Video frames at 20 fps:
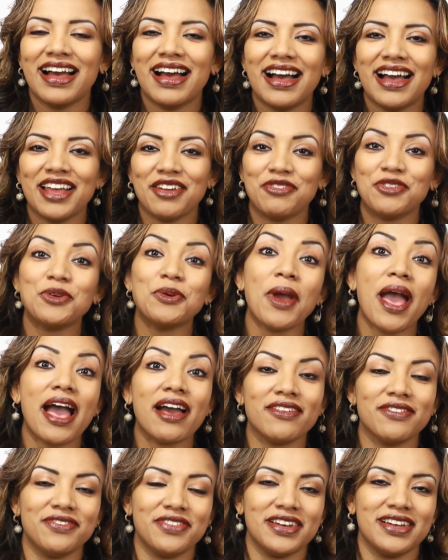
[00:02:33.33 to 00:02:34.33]
if you
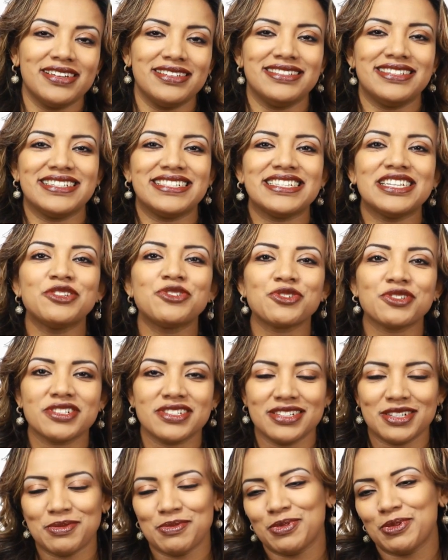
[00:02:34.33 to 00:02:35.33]
have
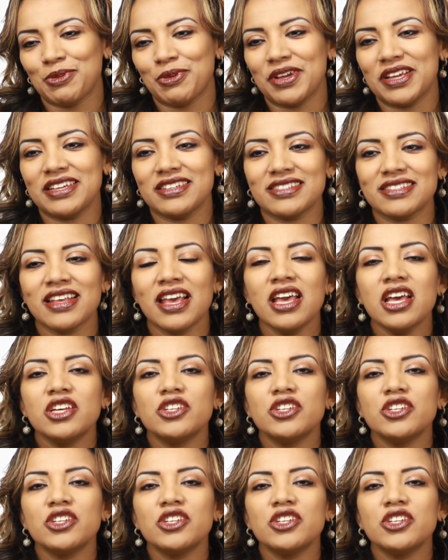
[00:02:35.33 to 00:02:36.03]
disinterested employees?